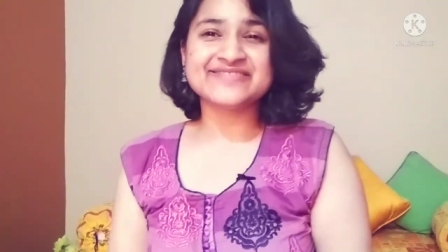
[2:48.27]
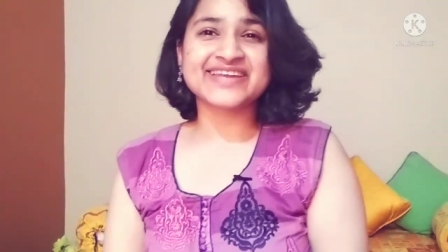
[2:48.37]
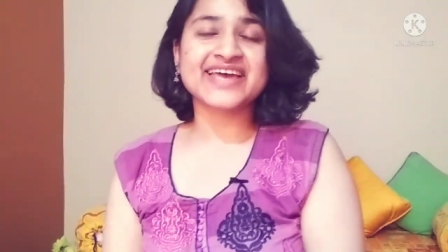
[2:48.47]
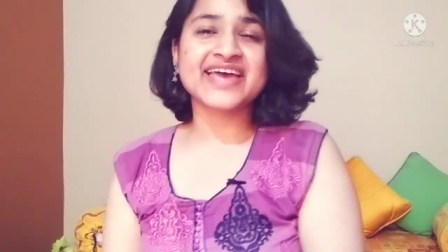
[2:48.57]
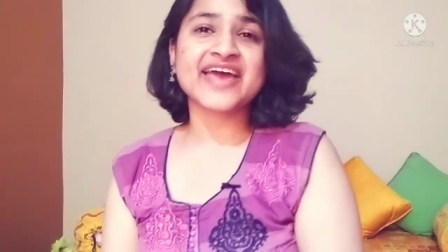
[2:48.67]

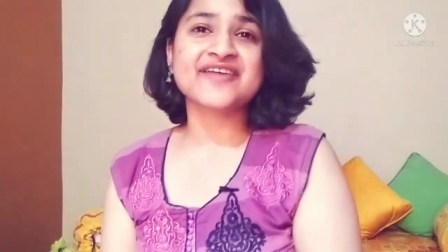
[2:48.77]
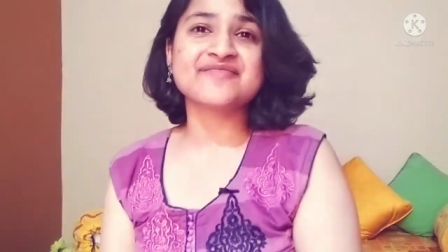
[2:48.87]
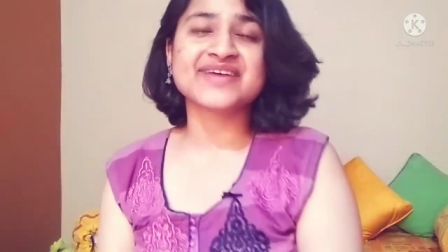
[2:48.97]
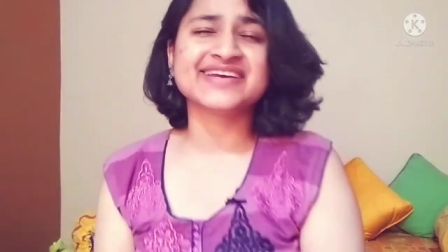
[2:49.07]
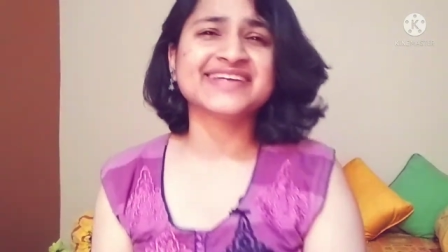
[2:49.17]
when I
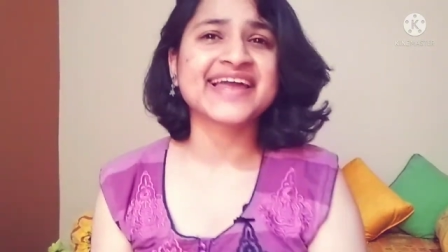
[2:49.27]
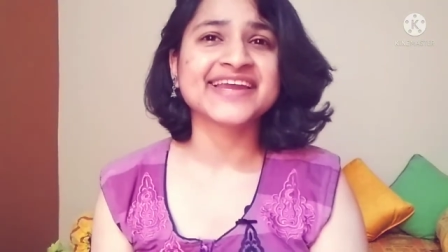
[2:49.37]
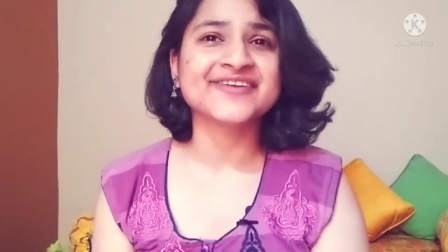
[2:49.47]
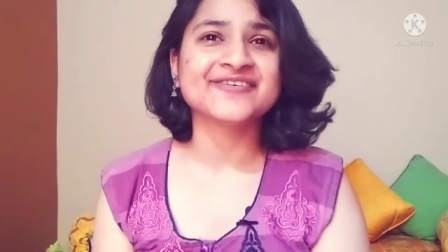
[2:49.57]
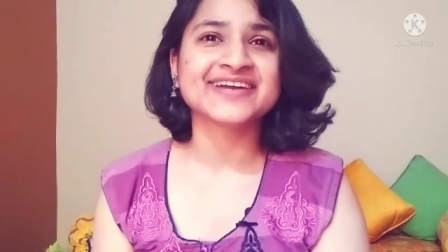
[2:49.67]
hear my
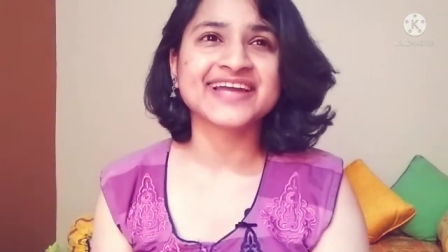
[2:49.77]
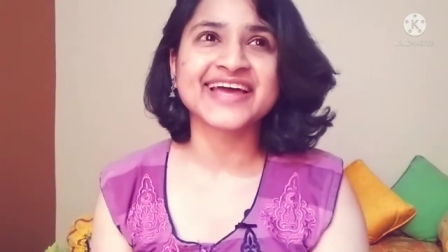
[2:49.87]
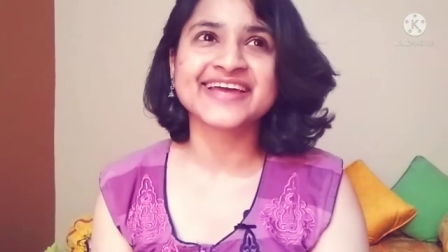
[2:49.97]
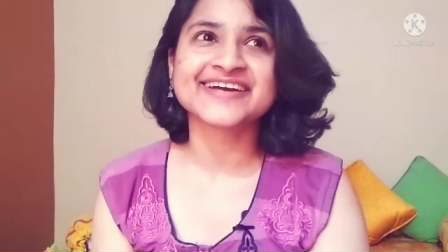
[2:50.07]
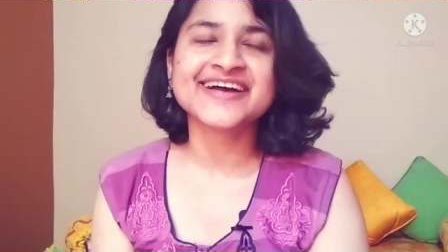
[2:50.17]
granny talk
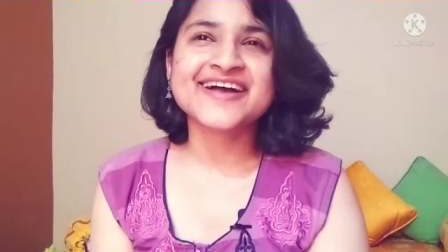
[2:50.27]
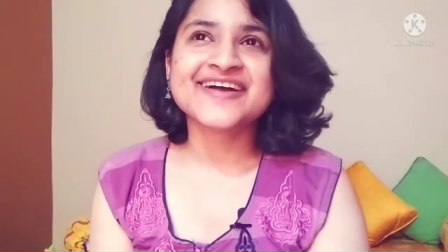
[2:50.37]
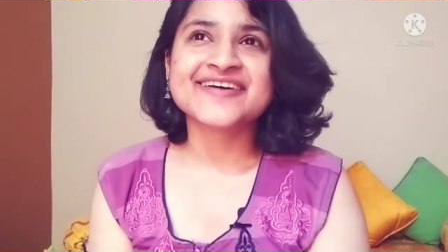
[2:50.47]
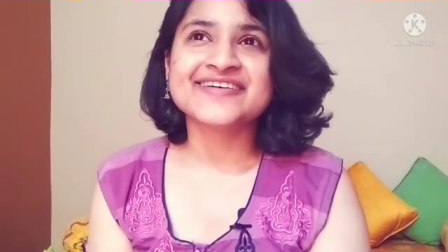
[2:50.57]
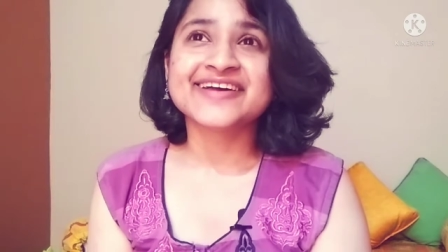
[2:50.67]
like,
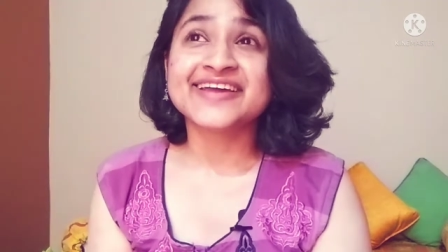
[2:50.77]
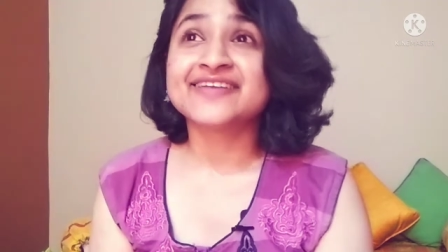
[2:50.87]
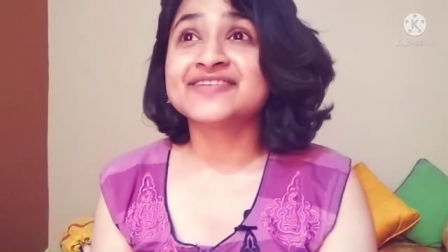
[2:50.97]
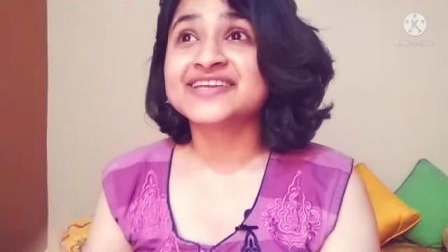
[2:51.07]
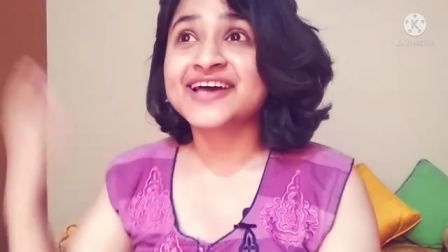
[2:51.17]
in
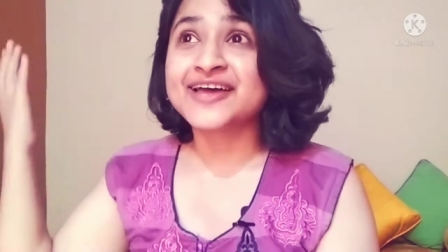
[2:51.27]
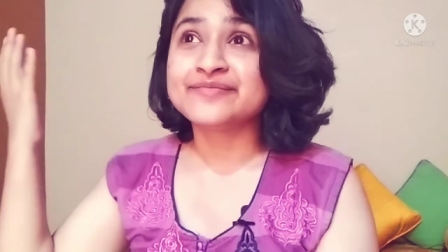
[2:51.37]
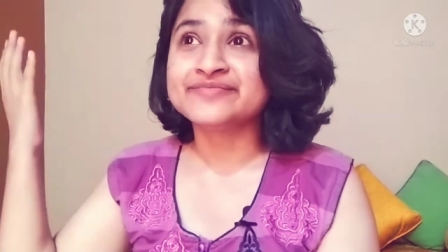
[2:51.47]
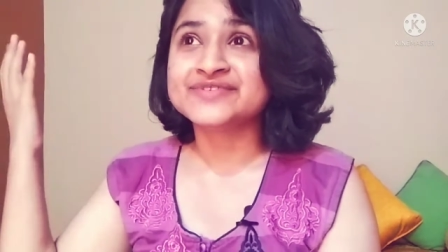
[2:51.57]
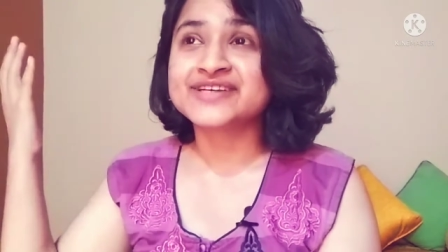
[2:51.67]
our
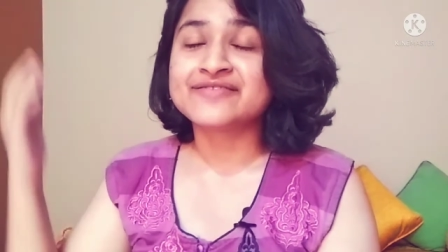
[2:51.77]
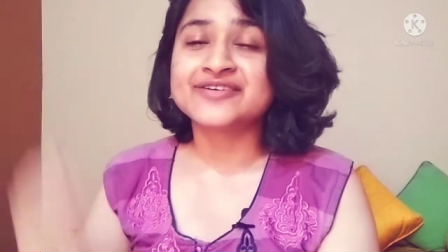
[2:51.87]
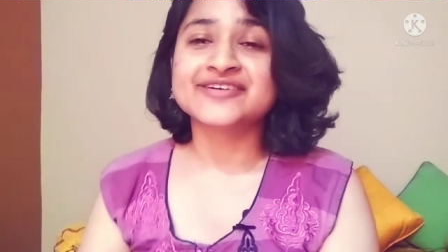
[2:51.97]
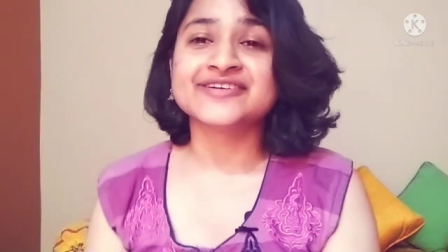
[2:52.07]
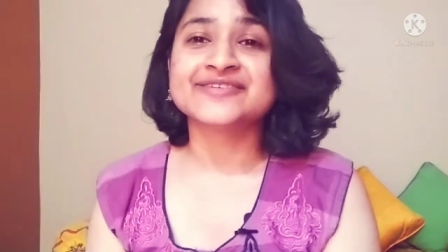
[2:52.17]
times,
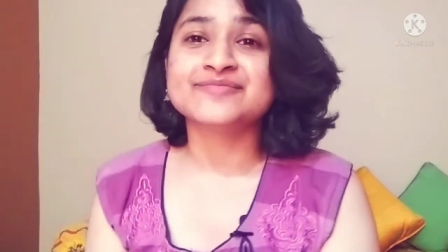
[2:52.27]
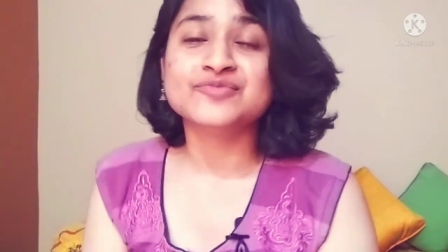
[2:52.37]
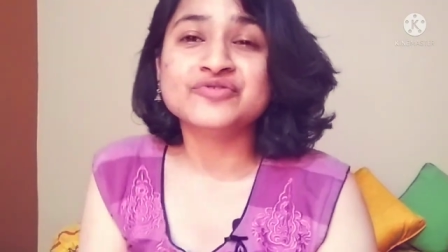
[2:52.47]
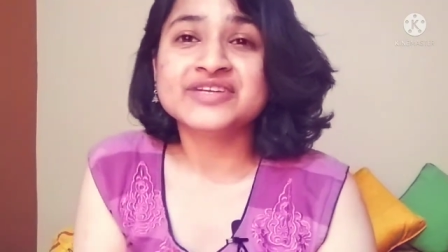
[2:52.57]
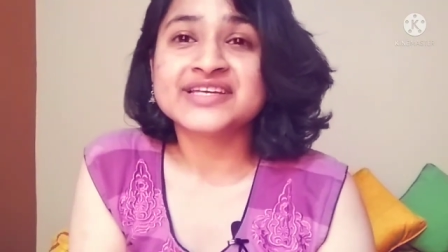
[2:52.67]
our
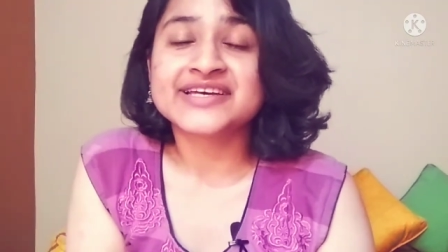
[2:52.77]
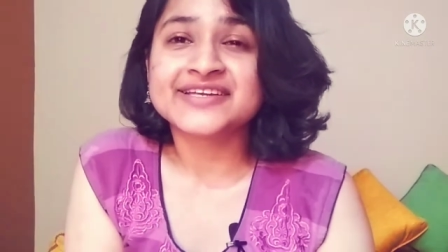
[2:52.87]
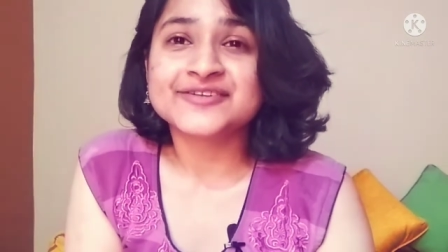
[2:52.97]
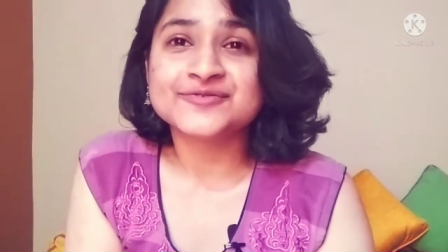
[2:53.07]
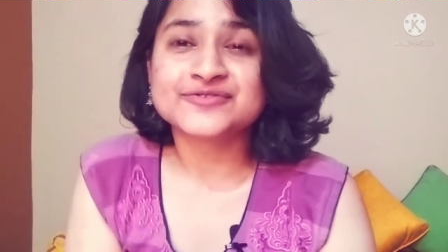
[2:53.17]
movie
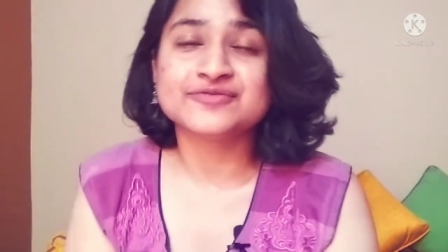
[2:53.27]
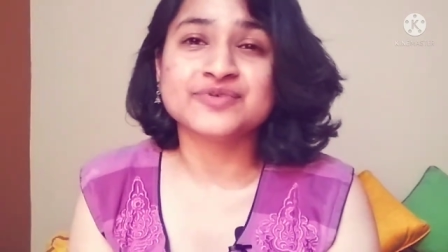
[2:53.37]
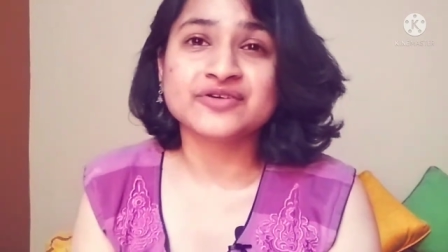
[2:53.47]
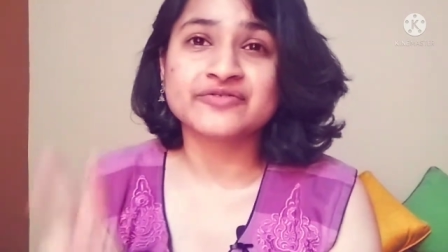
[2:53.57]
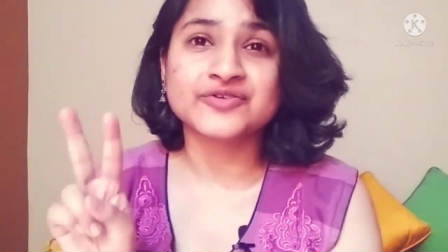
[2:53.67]
ticket used to
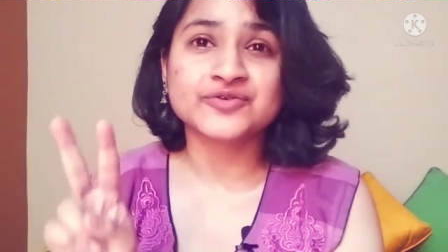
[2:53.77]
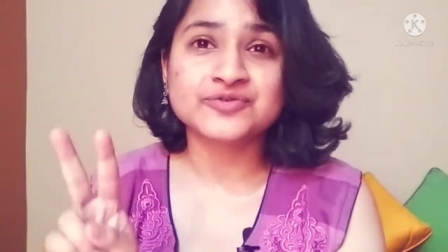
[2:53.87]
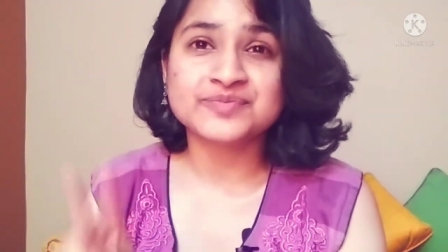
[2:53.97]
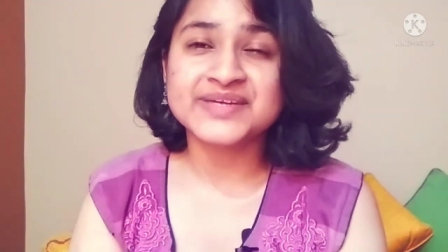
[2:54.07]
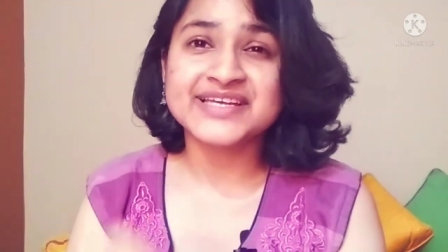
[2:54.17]
be of two
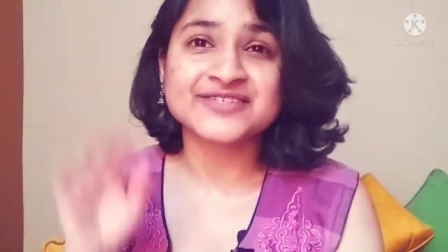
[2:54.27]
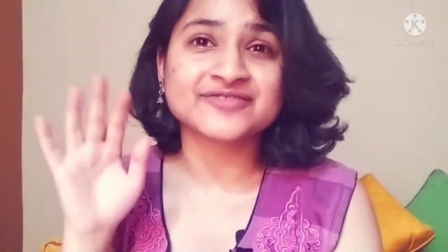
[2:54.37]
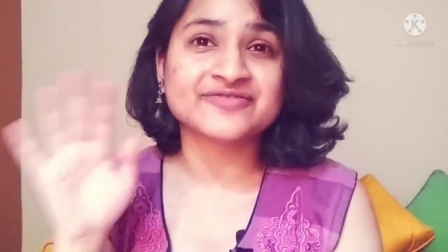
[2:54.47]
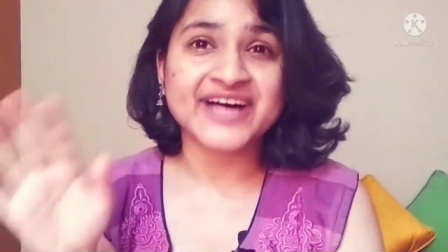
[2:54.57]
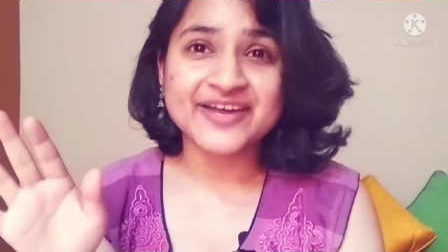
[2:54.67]
rupees
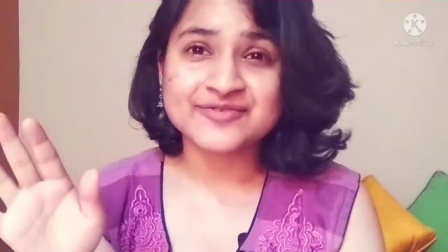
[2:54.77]
or five